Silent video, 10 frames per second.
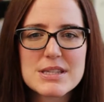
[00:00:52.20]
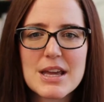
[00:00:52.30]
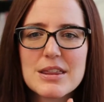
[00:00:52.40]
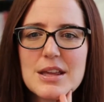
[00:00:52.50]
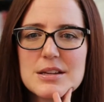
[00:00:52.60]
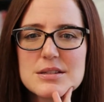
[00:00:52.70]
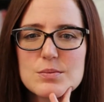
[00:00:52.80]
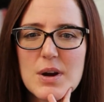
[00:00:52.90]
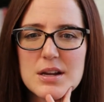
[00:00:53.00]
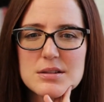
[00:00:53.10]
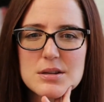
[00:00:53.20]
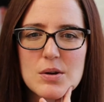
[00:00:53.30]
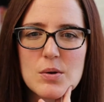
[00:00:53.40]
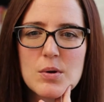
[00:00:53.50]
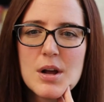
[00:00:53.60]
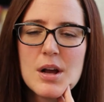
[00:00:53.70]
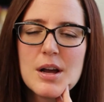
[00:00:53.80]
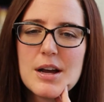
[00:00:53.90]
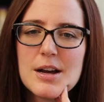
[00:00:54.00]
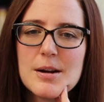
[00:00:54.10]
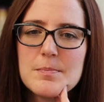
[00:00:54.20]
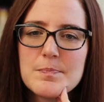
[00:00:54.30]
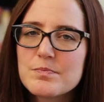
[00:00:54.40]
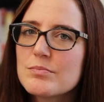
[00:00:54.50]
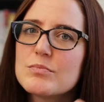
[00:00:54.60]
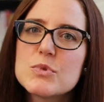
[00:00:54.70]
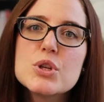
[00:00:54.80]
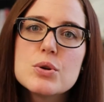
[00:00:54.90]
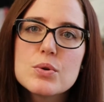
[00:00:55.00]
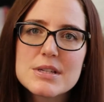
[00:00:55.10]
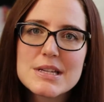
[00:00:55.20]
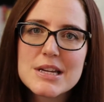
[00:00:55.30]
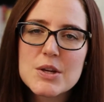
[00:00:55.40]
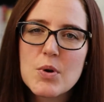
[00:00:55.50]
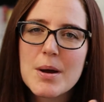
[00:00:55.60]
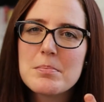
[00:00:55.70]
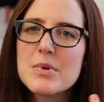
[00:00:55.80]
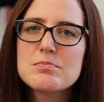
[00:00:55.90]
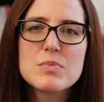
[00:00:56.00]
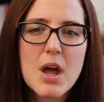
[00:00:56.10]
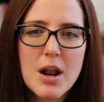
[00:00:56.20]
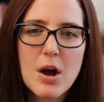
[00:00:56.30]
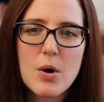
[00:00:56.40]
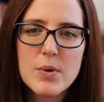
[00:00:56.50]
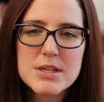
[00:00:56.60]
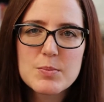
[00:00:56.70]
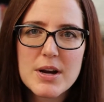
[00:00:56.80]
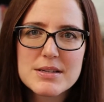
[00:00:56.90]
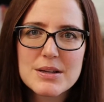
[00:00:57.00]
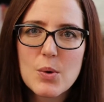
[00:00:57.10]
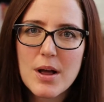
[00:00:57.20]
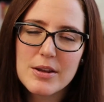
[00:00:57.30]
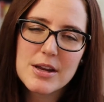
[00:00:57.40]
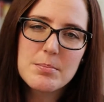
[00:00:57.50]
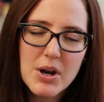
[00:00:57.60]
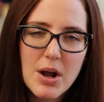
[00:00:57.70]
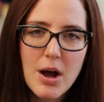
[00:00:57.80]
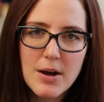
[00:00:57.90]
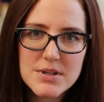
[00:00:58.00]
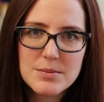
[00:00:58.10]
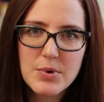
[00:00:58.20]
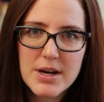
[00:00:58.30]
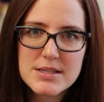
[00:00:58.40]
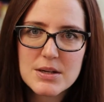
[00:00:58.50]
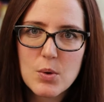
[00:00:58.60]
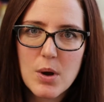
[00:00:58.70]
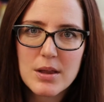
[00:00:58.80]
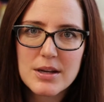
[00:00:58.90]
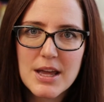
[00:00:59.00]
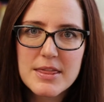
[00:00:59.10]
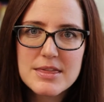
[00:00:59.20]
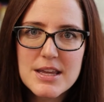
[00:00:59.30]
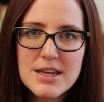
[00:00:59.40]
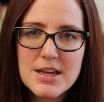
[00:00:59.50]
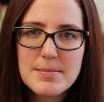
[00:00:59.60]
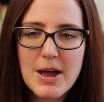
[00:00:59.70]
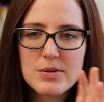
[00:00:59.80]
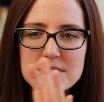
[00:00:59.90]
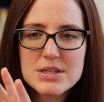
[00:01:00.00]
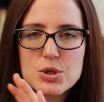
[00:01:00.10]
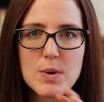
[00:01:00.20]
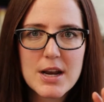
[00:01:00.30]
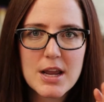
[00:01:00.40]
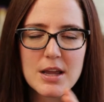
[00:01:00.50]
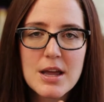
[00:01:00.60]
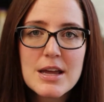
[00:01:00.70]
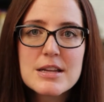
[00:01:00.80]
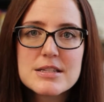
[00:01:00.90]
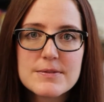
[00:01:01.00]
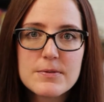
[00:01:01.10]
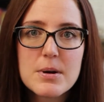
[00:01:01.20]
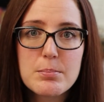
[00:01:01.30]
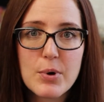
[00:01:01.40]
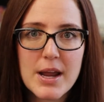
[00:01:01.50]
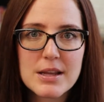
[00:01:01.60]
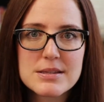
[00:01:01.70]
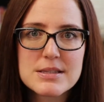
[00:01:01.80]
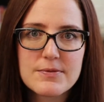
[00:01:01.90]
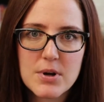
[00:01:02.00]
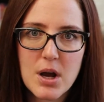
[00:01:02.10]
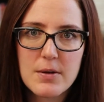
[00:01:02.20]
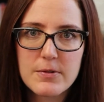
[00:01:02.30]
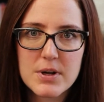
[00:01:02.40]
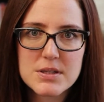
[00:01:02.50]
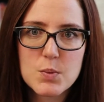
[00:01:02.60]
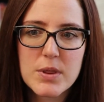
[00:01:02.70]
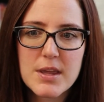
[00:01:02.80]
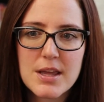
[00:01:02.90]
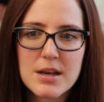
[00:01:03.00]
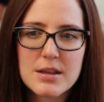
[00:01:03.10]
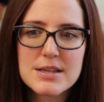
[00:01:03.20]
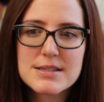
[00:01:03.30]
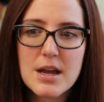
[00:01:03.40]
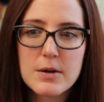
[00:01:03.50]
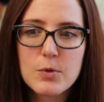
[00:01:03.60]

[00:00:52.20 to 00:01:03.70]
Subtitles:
like this, right? So two continuum, not always price and quality, but often price and quality, and thinking about situating different brands, different offerings within this kind of